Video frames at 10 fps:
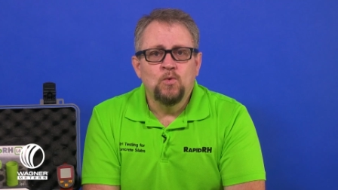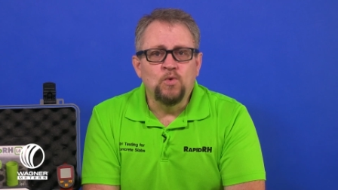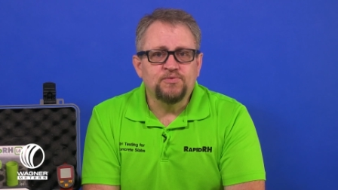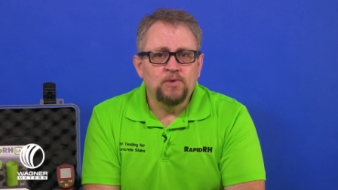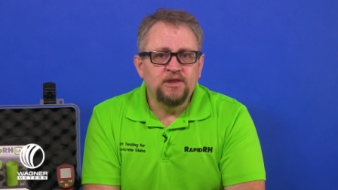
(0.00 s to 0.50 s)

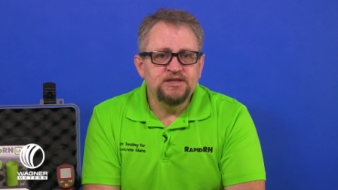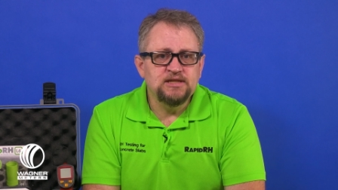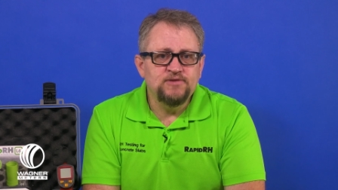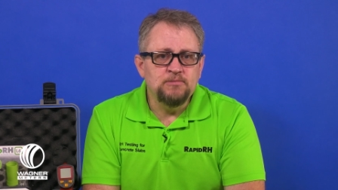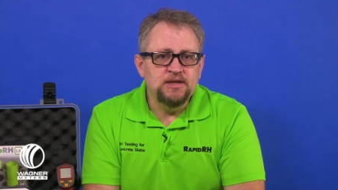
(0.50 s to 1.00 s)
With
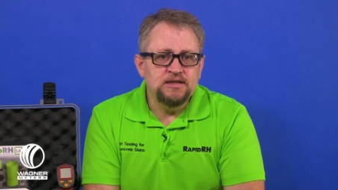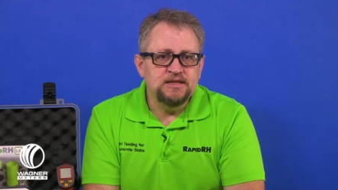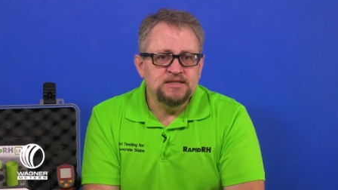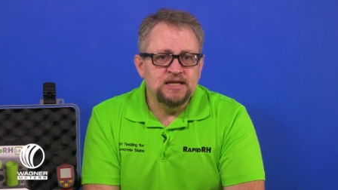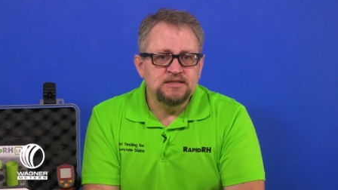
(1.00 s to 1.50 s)
relative
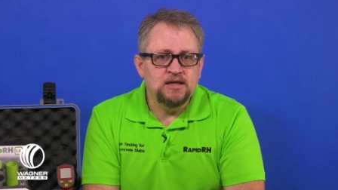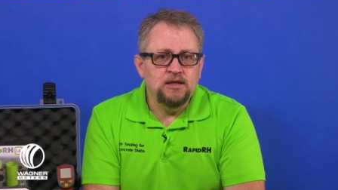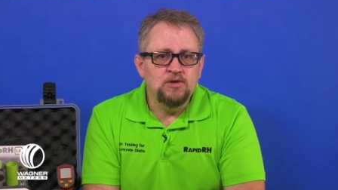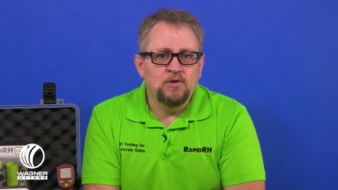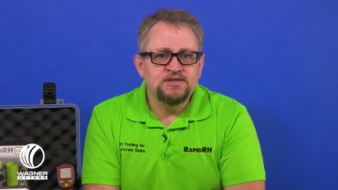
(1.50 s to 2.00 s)
humidity
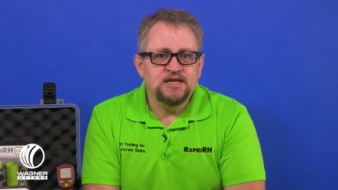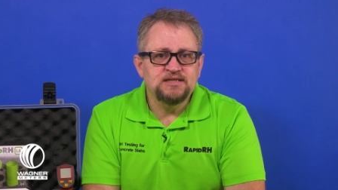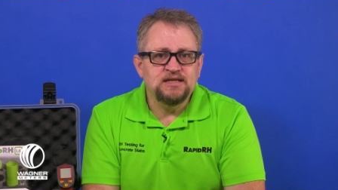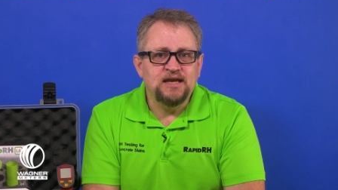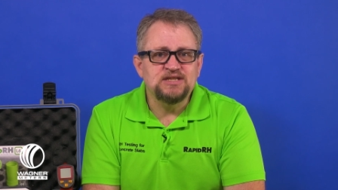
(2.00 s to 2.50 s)
testing, you are
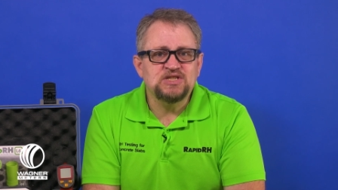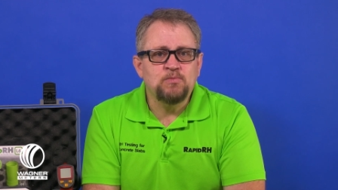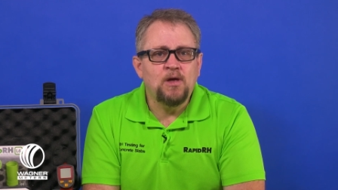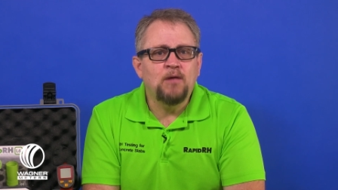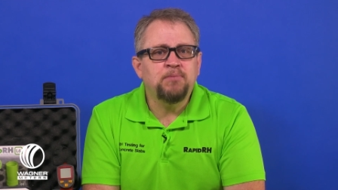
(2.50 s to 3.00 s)
testing a
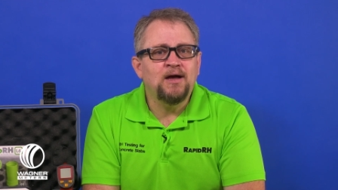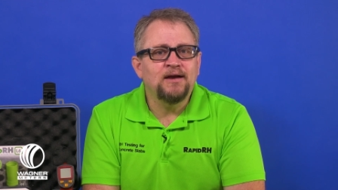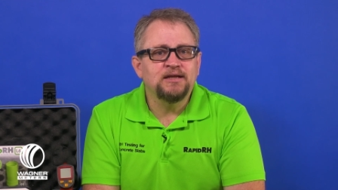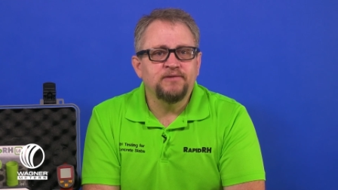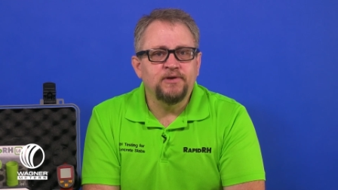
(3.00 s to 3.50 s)
small
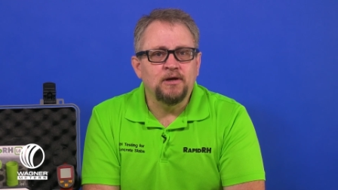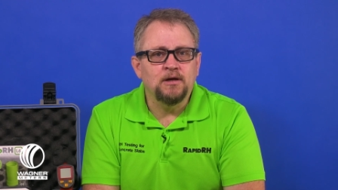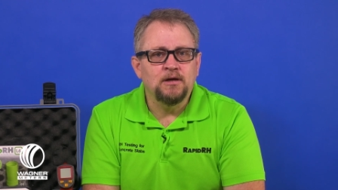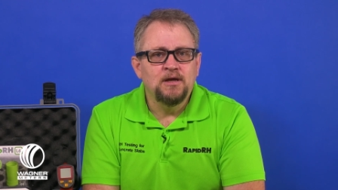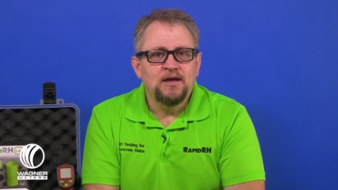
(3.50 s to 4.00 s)
pocket of
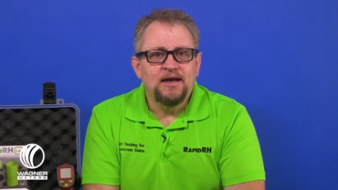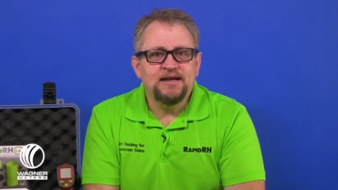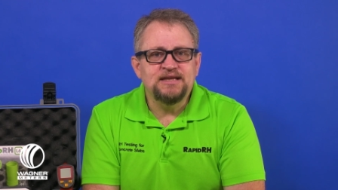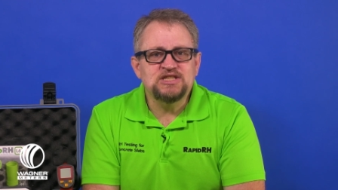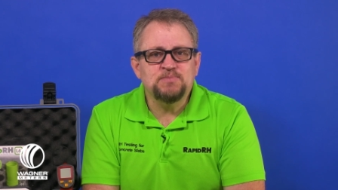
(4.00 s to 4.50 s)
air
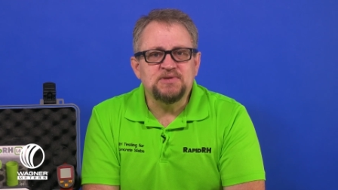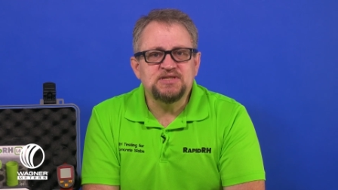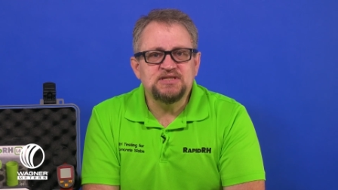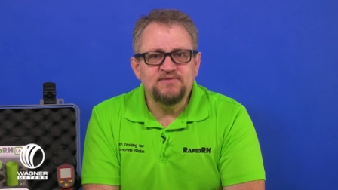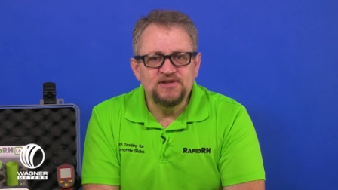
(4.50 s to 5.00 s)
at a
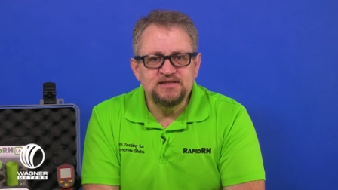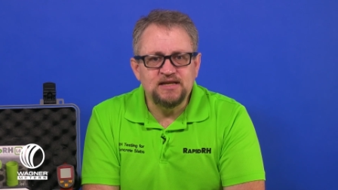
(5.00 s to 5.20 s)
specific